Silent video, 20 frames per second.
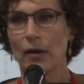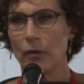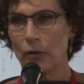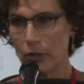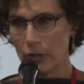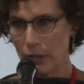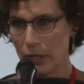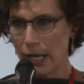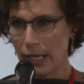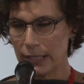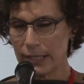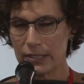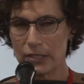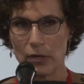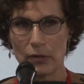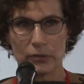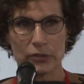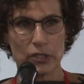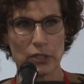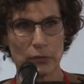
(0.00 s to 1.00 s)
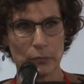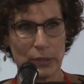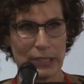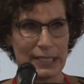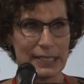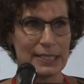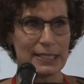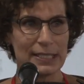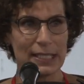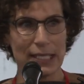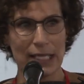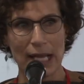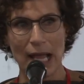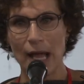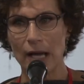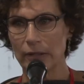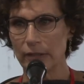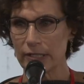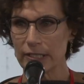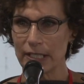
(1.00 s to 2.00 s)
or on its own, so that we can see
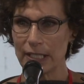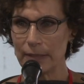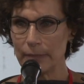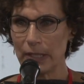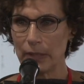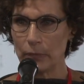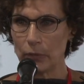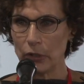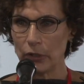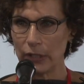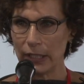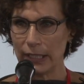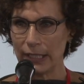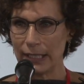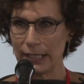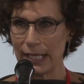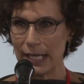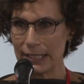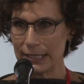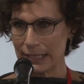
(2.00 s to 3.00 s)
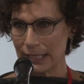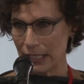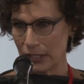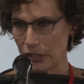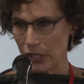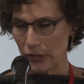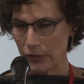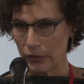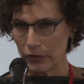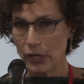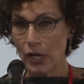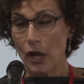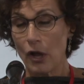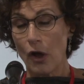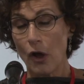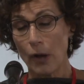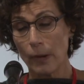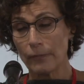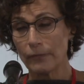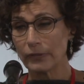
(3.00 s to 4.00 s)
how it's going to be working against each other.
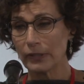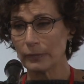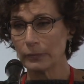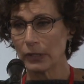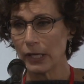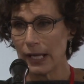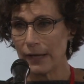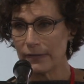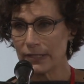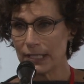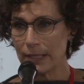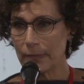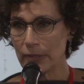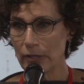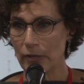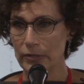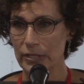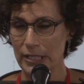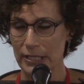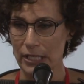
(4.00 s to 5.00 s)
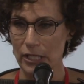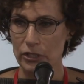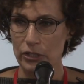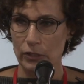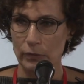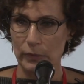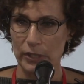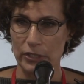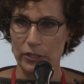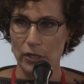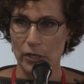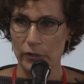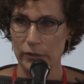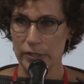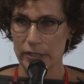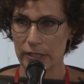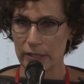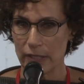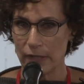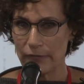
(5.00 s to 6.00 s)
Hopefully we'll have some of those initial
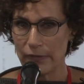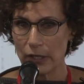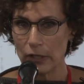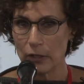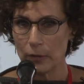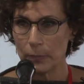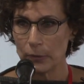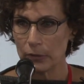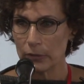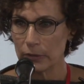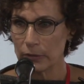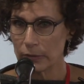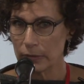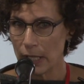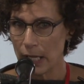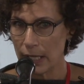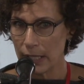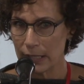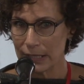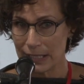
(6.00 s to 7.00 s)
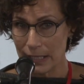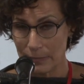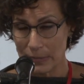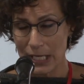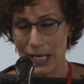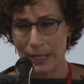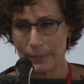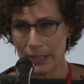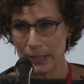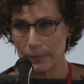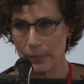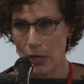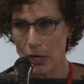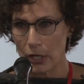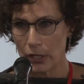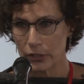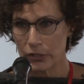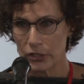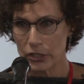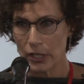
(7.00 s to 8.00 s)
results available uh, sometime in
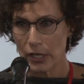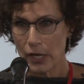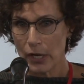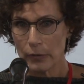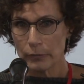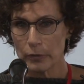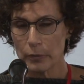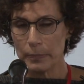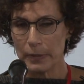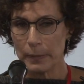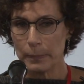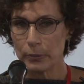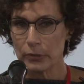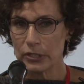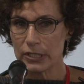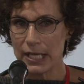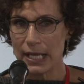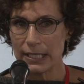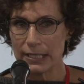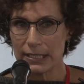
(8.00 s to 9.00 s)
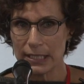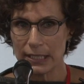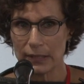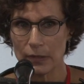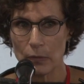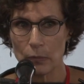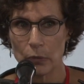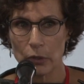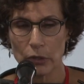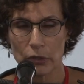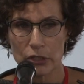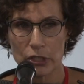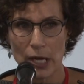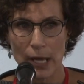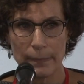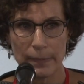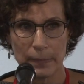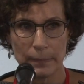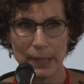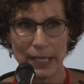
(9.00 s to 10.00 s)
March. We'll be presenting a
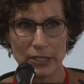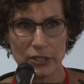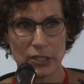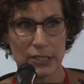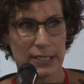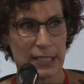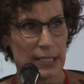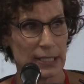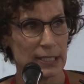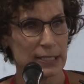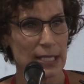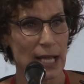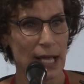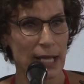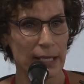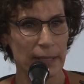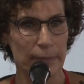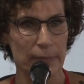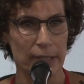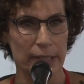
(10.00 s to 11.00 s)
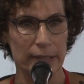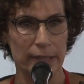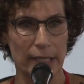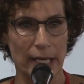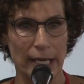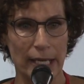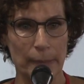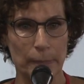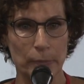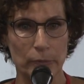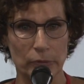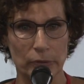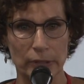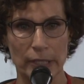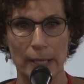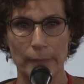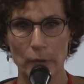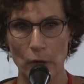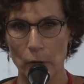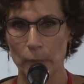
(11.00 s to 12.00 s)
workshop at Patients at a Time in April, and
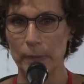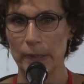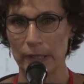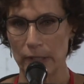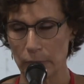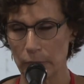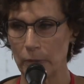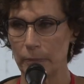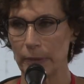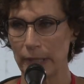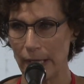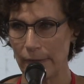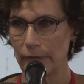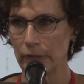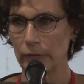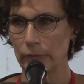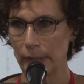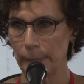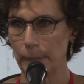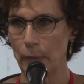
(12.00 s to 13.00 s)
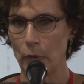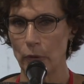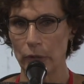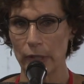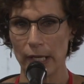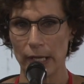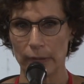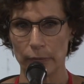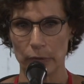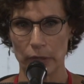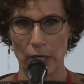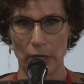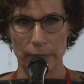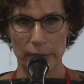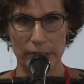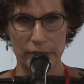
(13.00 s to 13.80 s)
I'm hoping that we'll be able to report on what our